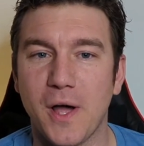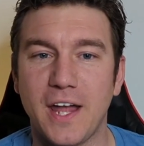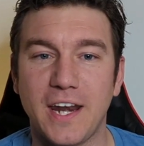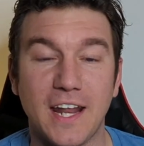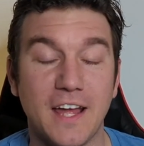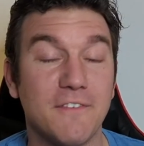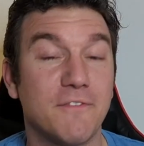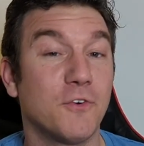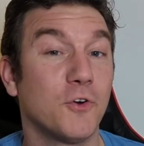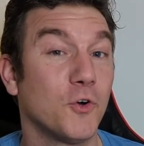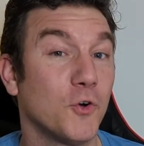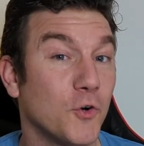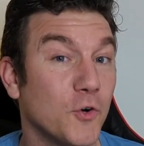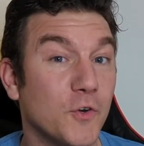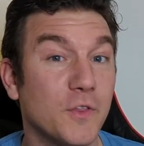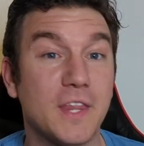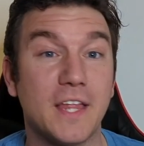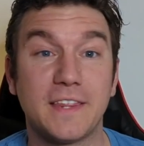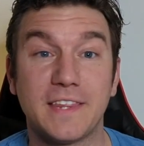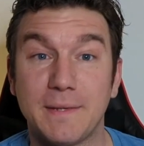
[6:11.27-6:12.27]
And I've
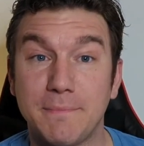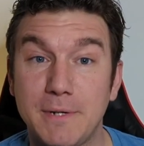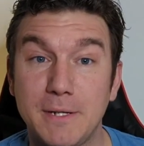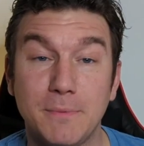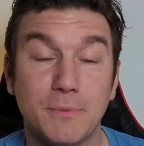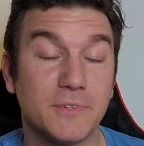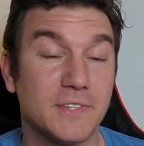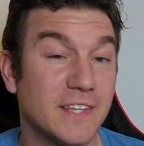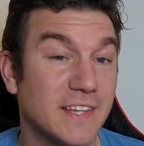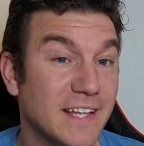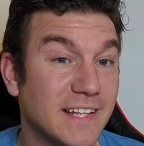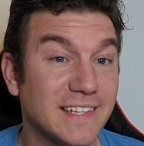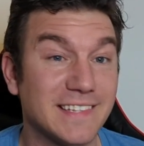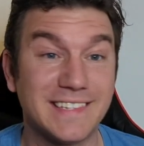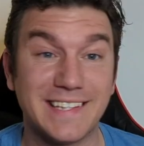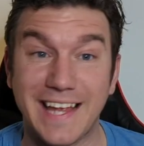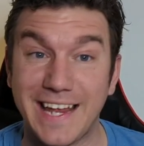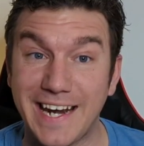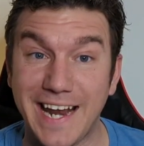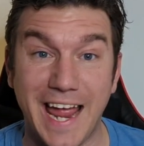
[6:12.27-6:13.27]
heard that people say
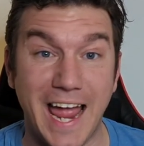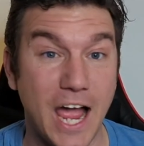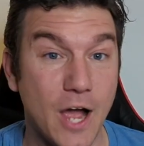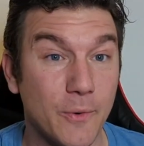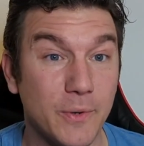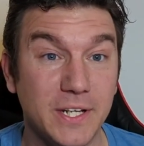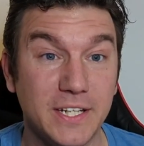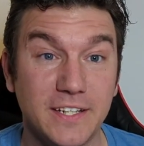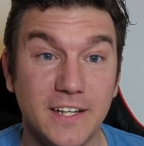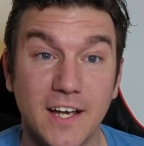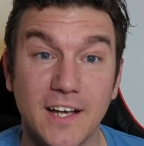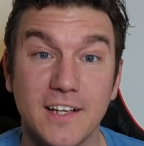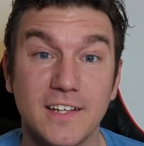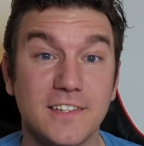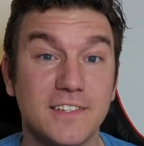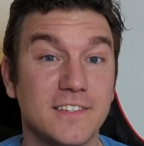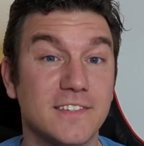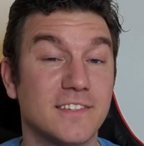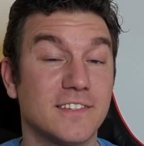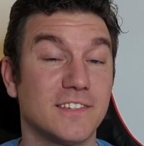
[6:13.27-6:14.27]
that's kind of how he
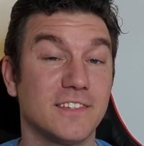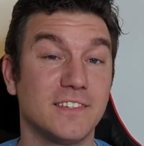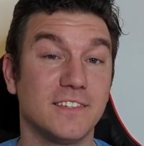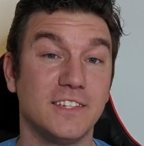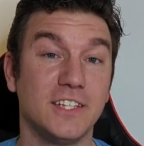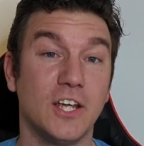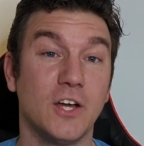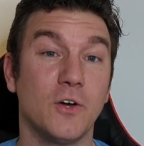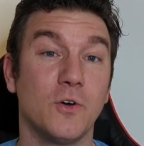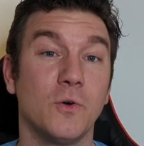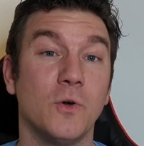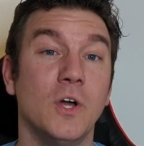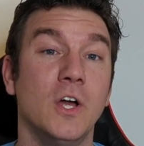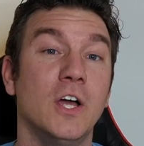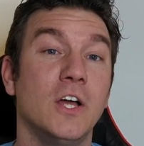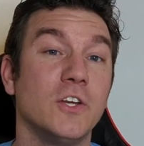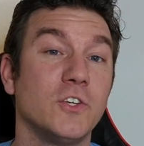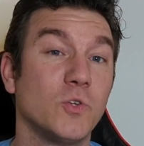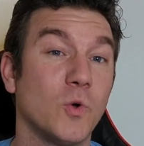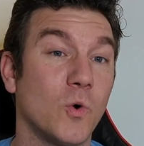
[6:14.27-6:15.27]
does,
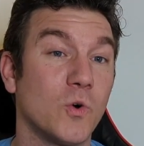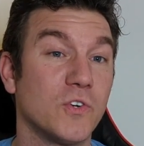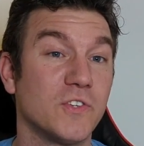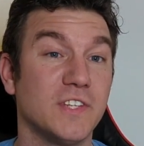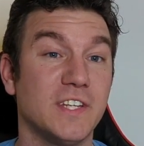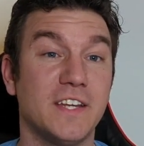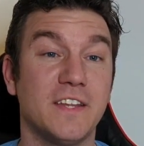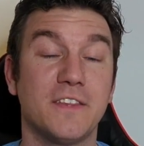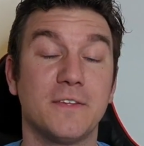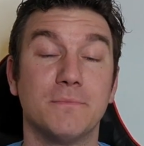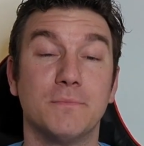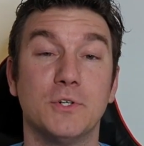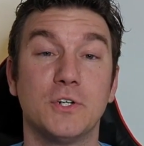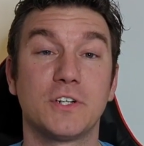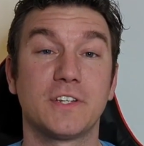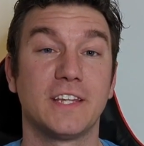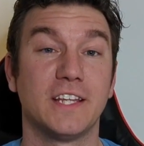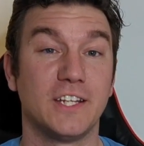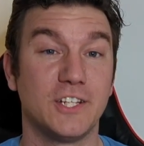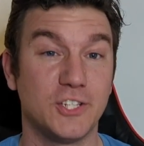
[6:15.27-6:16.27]
towards the end of the
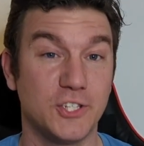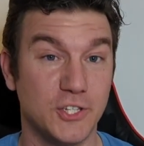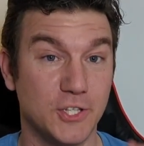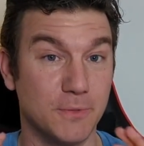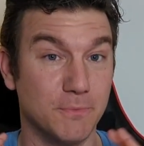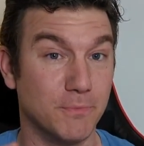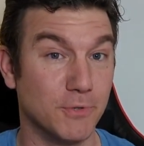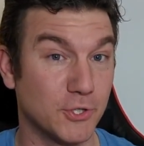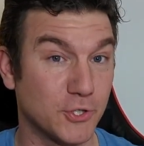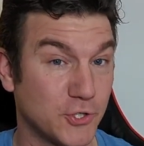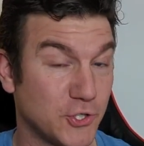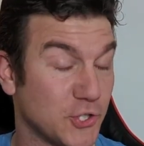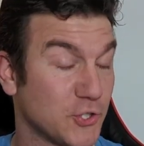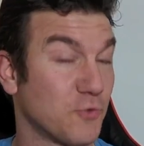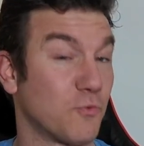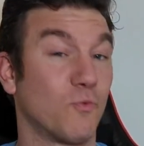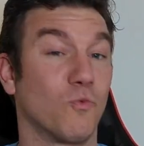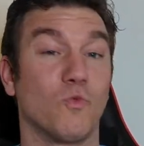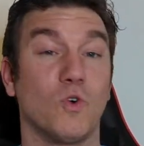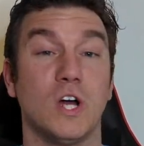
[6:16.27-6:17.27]
book, that the book
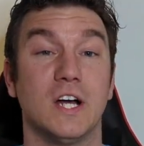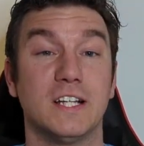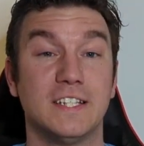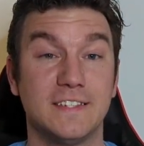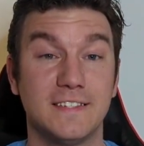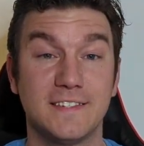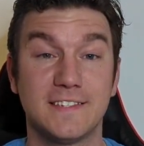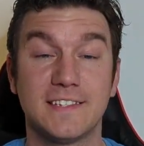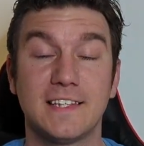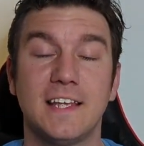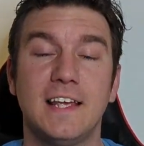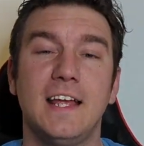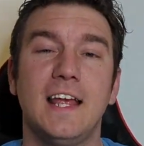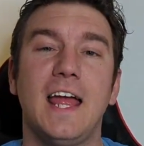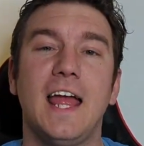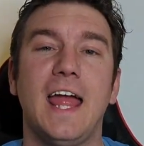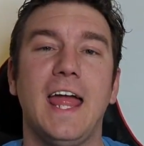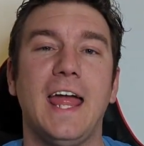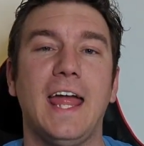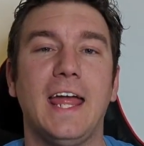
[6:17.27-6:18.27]
just runs,
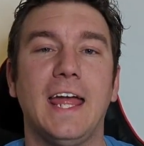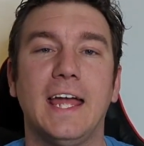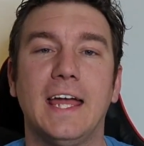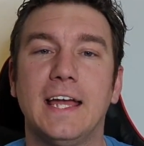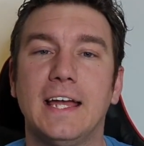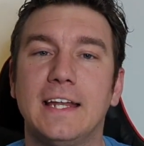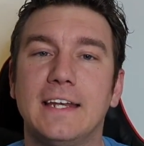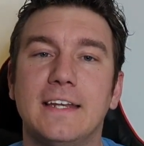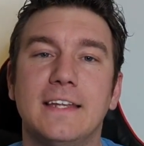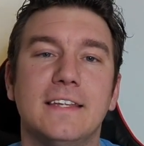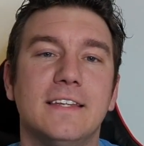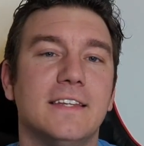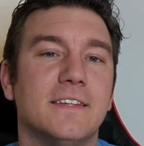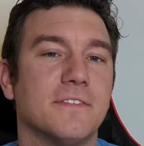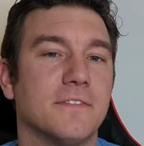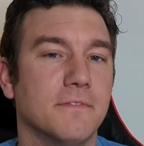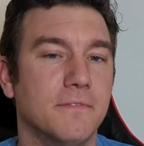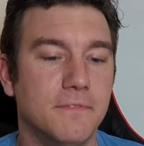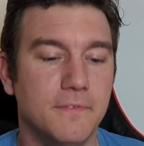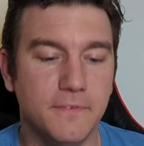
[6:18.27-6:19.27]
and
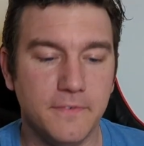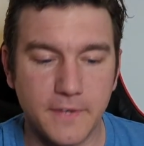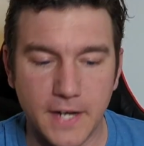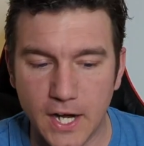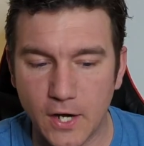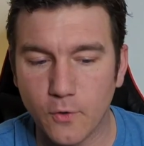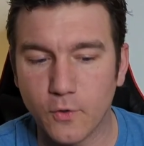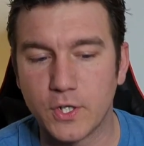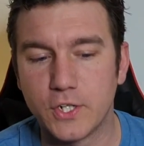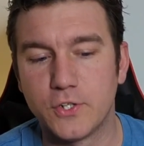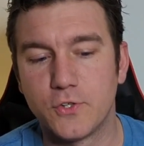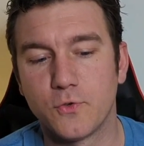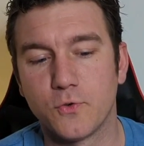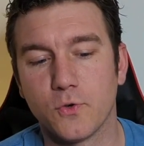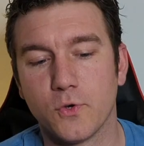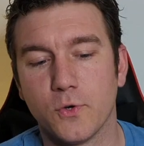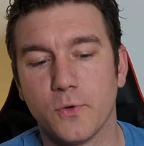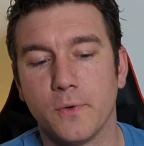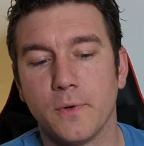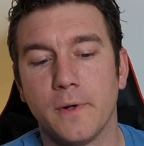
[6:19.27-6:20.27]
is very
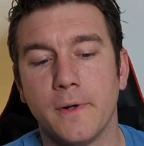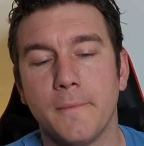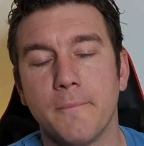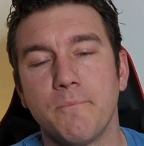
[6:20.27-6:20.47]
true.